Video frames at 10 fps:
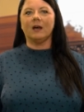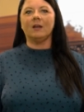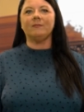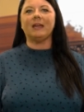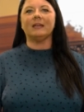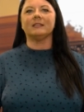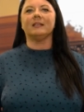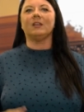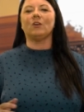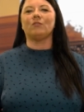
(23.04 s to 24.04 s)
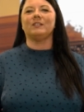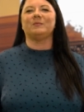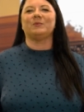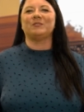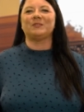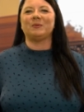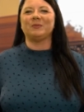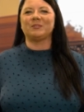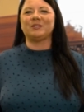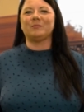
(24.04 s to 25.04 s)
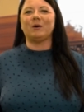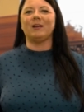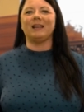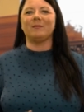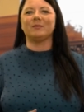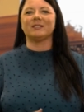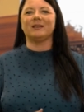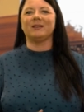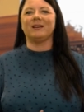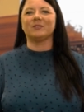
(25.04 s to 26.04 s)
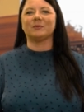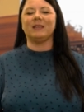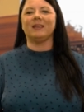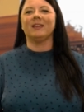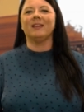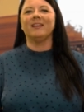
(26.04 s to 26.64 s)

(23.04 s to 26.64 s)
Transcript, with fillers: I've had an incredible response to the pilot episode last week.